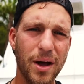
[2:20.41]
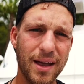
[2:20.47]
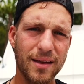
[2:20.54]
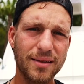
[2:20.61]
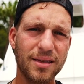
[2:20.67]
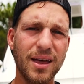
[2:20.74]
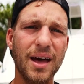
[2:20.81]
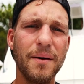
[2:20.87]

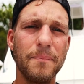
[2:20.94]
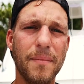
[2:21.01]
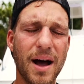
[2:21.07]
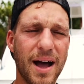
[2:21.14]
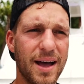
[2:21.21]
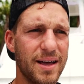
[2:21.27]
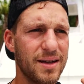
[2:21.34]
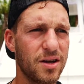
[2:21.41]
with
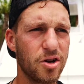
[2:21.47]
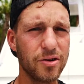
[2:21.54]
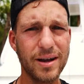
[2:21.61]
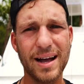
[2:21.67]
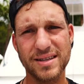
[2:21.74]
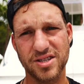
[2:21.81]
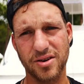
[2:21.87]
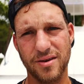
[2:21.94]
my
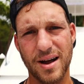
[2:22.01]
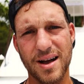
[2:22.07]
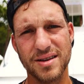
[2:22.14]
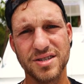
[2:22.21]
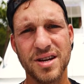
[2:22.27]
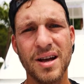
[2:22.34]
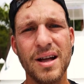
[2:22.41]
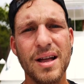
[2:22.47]
Griot's
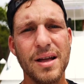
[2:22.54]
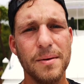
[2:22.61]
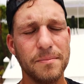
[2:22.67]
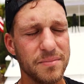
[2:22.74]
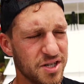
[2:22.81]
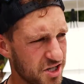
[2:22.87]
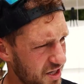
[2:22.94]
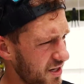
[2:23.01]
Garage
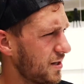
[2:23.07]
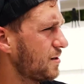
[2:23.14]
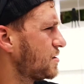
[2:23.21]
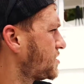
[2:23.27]
machine.